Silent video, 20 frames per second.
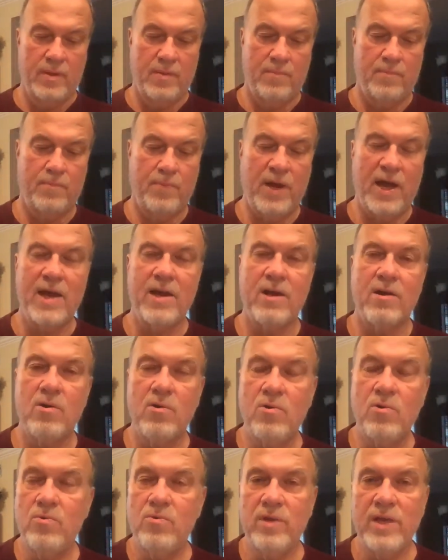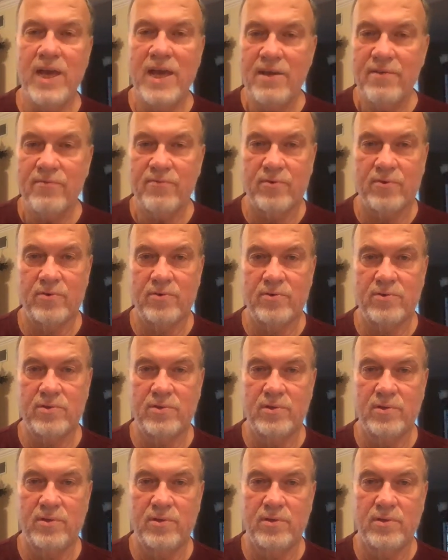by our own
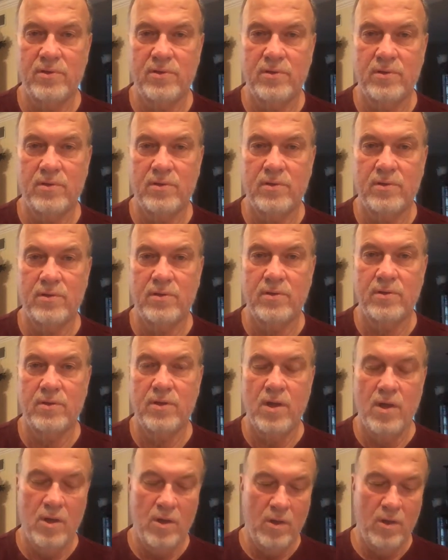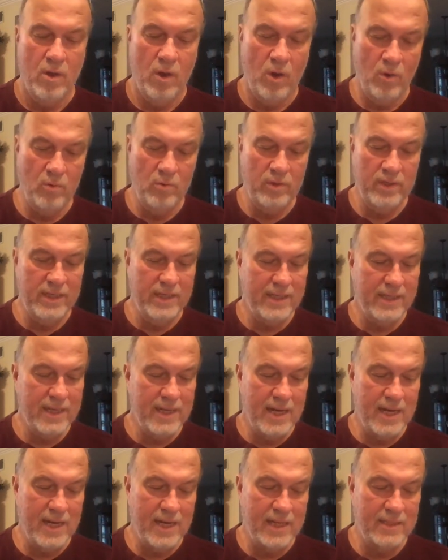efforts. Only
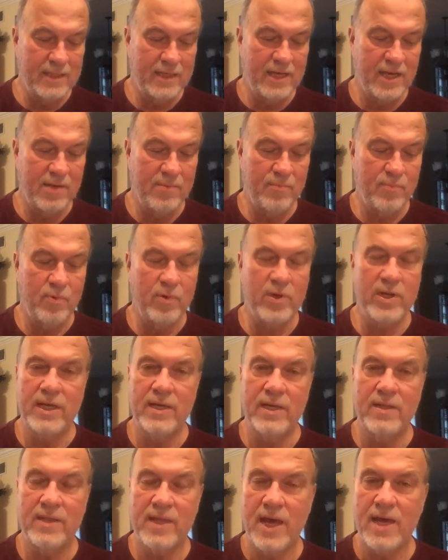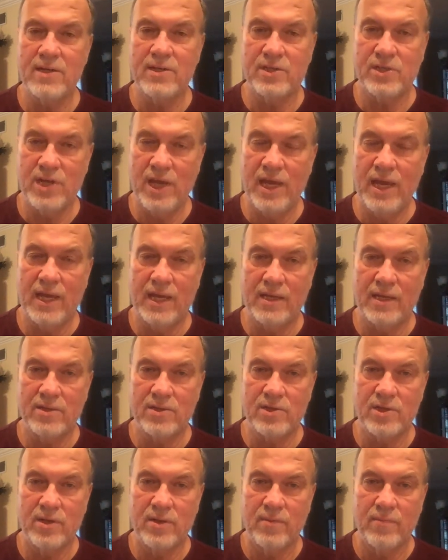God can bring that
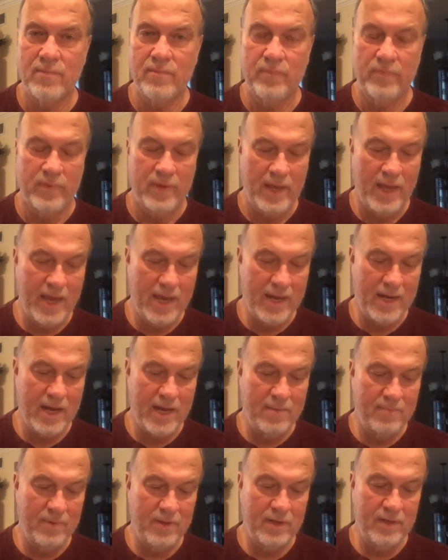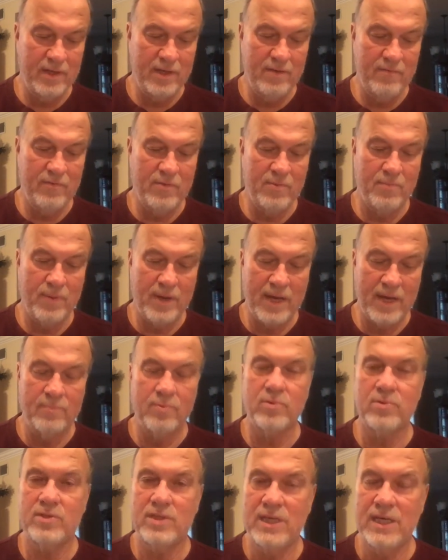change. And I believe the
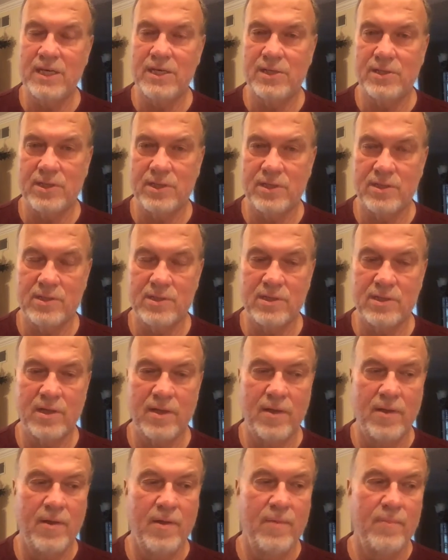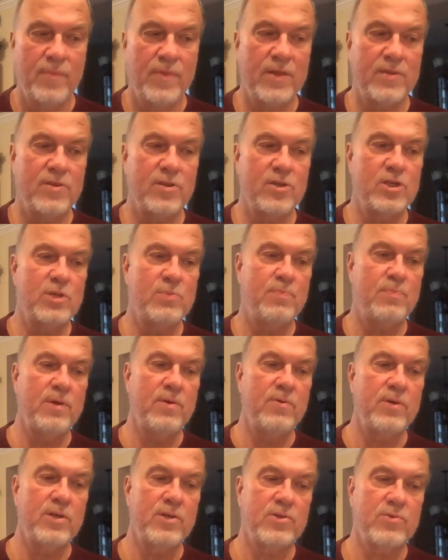Bible teaches that the
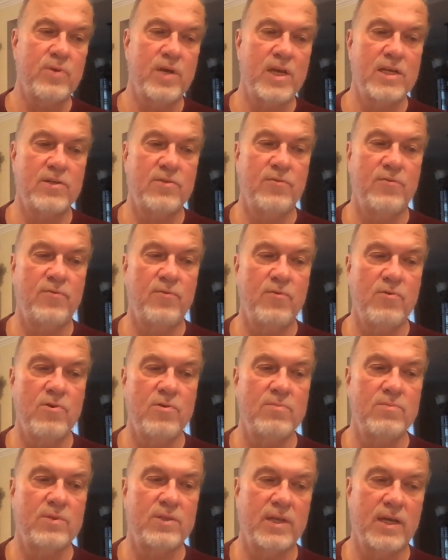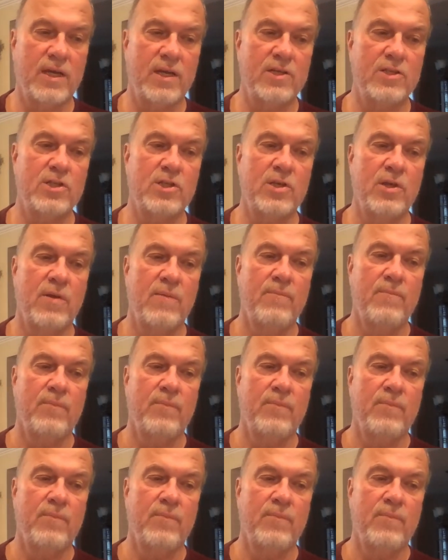Spirit transforms us